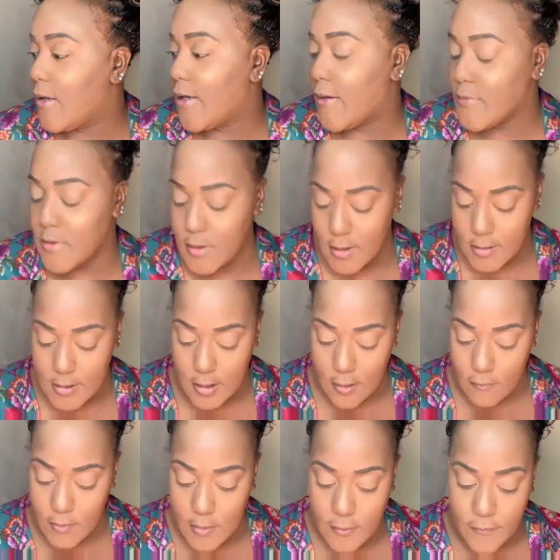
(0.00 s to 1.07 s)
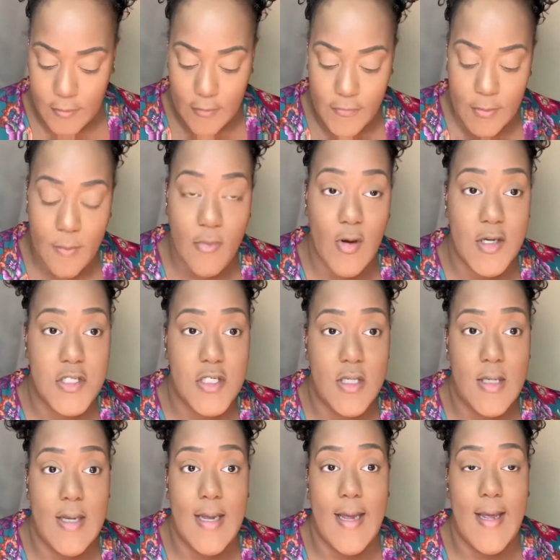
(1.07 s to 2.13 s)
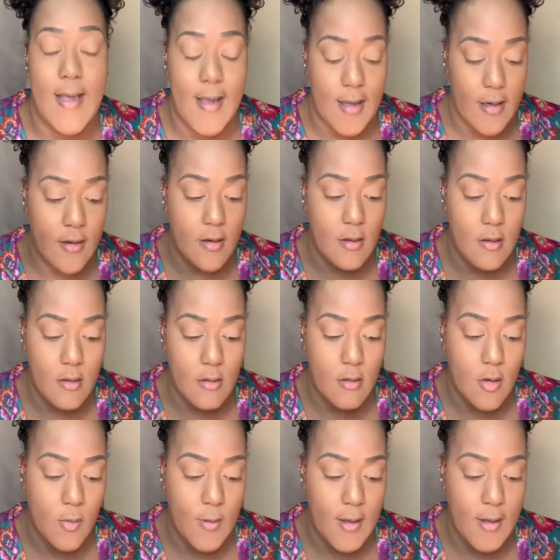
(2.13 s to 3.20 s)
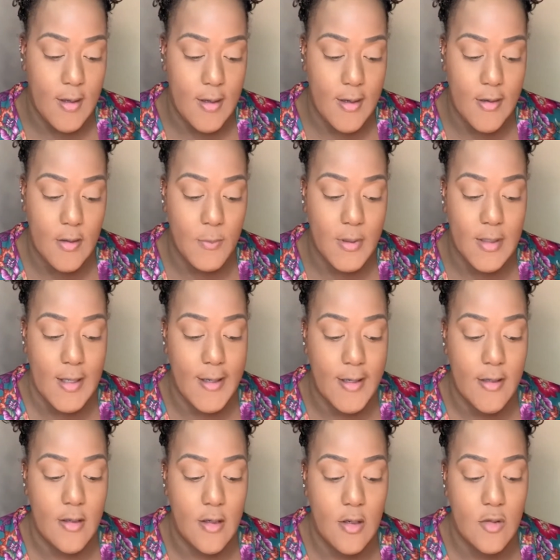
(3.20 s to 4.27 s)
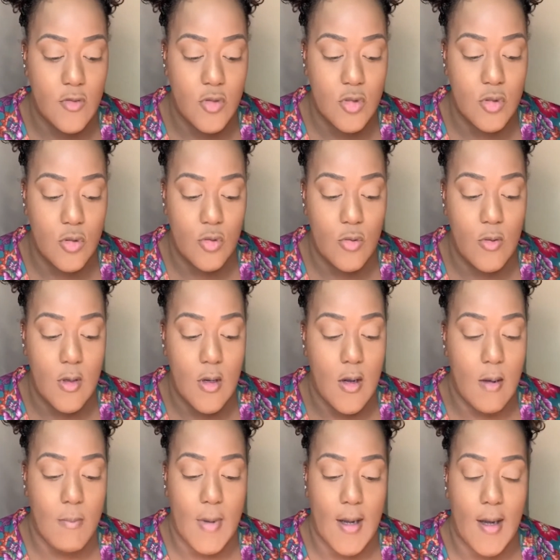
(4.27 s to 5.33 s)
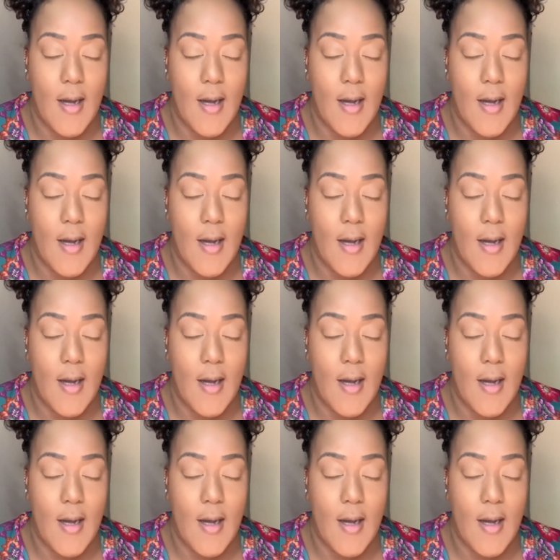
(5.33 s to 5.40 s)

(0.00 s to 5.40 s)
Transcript: I'm just going to take a really fluffy brush and go ahead and apply it to my